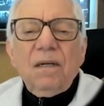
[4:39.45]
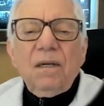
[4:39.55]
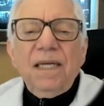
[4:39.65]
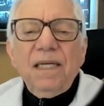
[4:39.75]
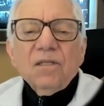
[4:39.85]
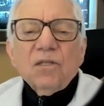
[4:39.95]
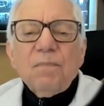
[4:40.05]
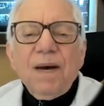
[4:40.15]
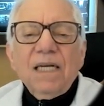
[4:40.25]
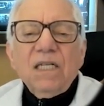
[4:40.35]
heals
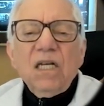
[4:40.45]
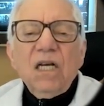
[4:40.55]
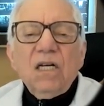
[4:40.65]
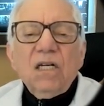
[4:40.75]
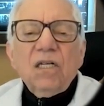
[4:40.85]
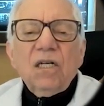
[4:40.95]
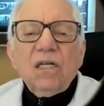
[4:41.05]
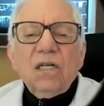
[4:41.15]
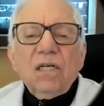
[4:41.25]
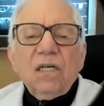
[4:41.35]
by
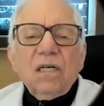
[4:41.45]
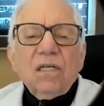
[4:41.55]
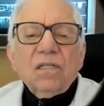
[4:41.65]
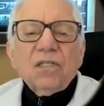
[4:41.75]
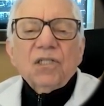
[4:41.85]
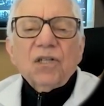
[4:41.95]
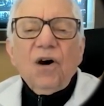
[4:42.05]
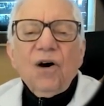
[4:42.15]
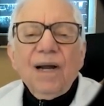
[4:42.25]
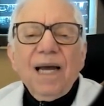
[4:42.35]

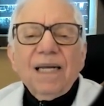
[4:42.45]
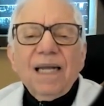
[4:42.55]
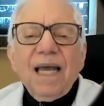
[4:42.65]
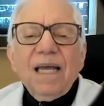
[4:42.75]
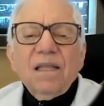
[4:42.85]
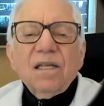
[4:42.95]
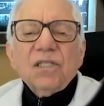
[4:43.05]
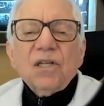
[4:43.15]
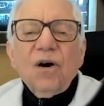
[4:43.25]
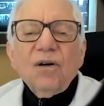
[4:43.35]
scar, and the
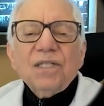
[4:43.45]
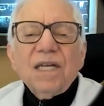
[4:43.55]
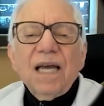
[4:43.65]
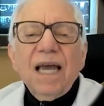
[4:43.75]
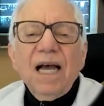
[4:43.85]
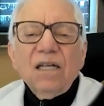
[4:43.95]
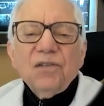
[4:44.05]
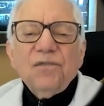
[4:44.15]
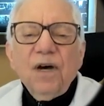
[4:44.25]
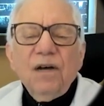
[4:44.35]
scars
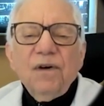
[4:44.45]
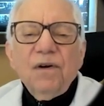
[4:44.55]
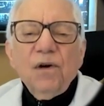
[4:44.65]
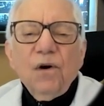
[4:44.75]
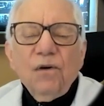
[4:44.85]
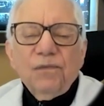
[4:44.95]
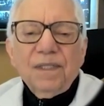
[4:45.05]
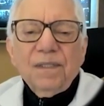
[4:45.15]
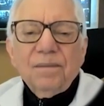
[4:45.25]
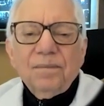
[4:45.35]
calcify very
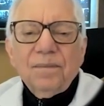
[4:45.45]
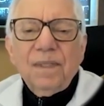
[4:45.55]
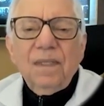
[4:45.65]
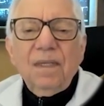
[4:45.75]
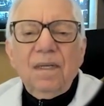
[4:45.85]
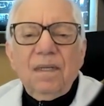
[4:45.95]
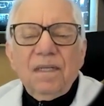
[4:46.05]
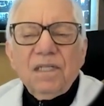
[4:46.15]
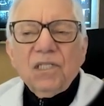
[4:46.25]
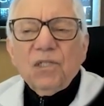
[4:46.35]
often.
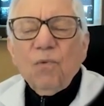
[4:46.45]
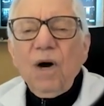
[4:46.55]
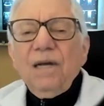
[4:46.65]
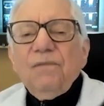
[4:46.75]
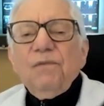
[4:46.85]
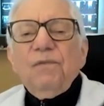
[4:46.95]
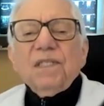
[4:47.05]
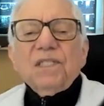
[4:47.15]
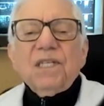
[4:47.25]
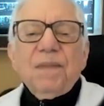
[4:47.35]
This is why if you
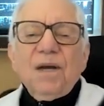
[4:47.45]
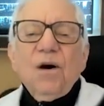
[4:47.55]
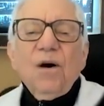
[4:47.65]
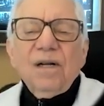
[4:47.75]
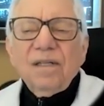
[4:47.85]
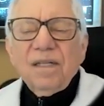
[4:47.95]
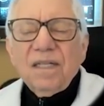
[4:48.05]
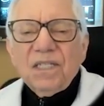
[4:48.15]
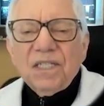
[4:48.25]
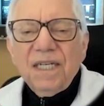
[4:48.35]
feel something hard under
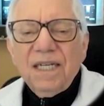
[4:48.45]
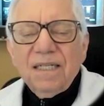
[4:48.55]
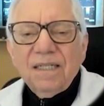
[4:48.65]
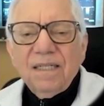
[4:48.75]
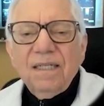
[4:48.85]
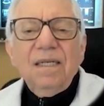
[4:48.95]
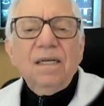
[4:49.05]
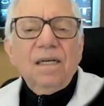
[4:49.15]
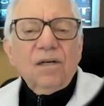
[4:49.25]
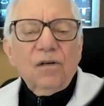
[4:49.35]
the skin,
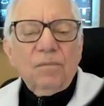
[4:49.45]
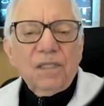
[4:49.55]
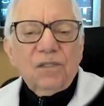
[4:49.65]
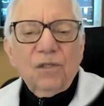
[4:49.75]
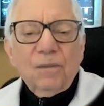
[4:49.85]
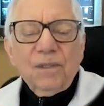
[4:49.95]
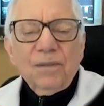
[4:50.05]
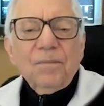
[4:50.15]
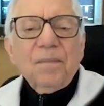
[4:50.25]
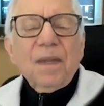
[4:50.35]
it could be a
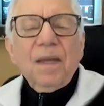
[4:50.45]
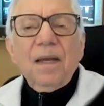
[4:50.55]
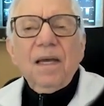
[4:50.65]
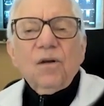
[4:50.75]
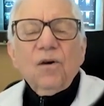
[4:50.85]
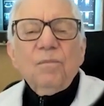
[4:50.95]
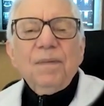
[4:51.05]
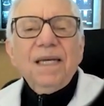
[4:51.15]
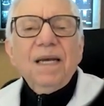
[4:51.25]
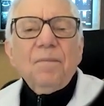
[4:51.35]
tumor, it could
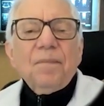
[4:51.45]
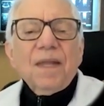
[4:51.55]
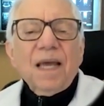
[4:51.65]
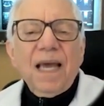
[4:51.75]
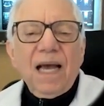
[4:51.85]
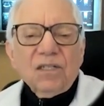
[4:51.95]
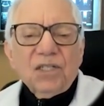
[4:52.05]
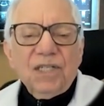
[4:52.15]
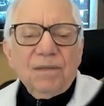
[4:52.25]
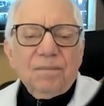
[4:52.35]
be
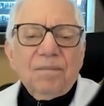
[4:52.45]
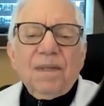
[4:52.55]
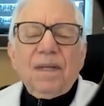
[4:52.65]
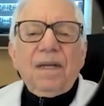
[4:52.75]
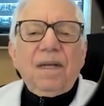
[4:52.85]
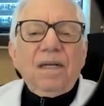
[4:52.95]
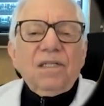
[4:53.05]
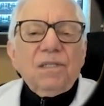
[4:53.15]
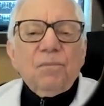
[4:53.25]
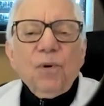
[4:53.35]
calcium.
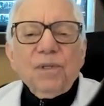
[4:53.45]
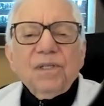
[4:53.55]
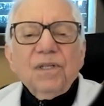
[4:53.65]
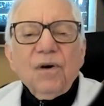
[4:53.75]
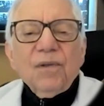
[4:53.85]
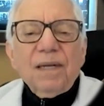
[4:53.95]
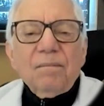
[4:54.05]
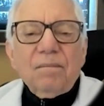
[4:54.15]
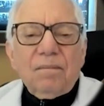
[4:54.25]
It's important to know that